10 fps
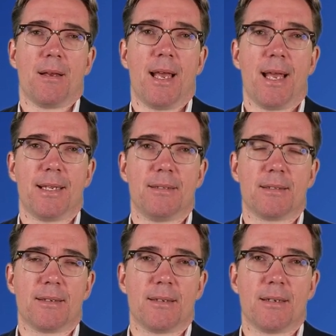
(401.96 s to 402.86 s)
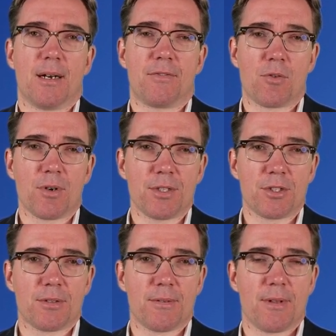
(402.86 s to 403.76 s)
And of
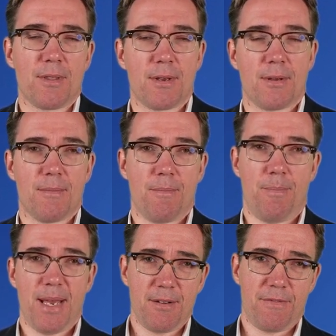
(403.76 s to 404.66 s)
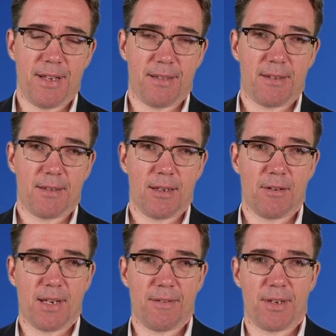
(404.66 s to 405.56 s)
course, the benefit
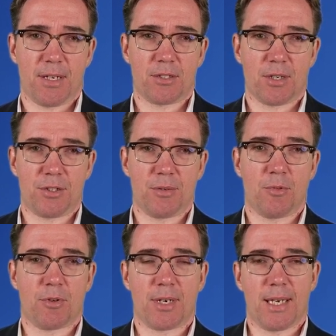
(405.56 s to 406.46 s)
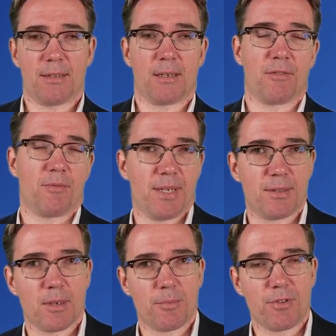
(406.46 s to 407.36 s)
of having such a more
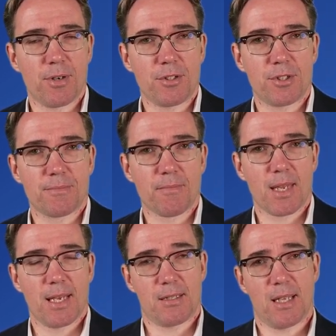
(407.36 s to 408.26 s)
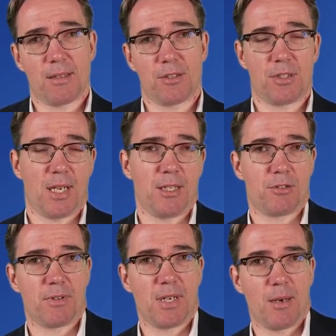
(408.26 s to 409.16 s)
intergovernmental approach is that the states
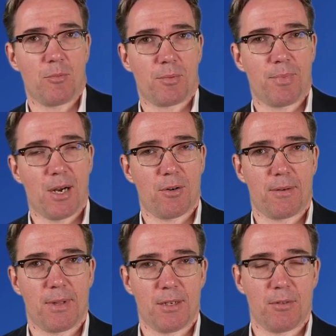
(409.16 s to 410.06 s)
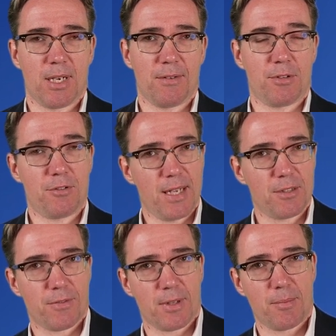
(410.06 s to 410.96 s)
retain more power. They don't have to
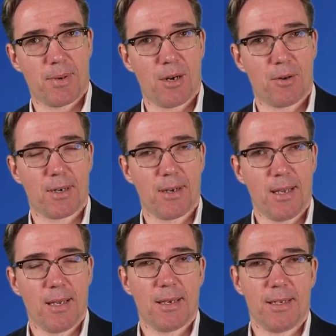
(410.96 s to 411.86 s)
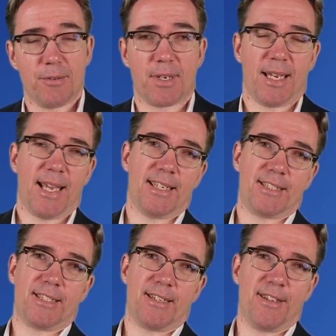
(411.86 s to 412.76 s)
transfer their power. You can
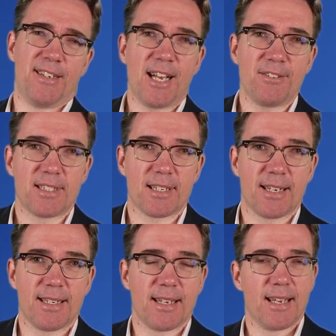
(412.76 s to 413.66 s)
guess the downside,